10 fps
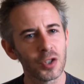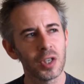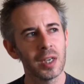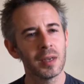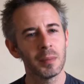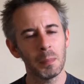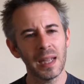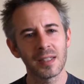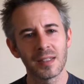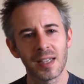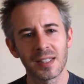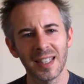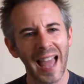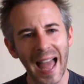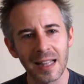She meets this
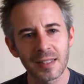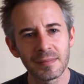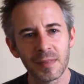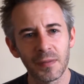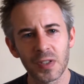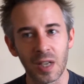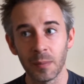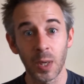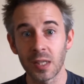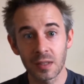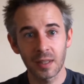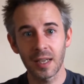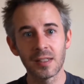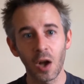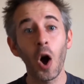cat that for some reason
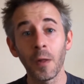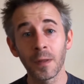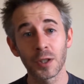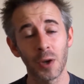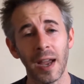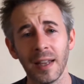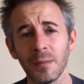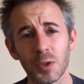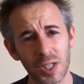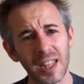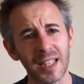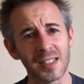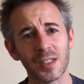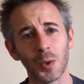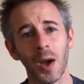is on the train, which she
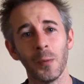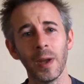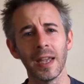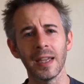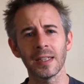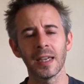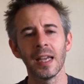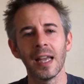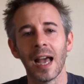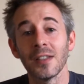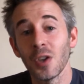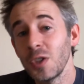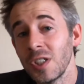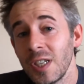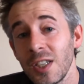thinks is quite weird. And so
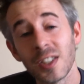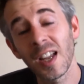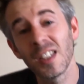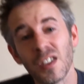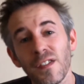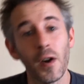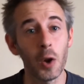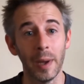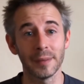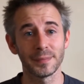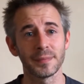she decides to follow it.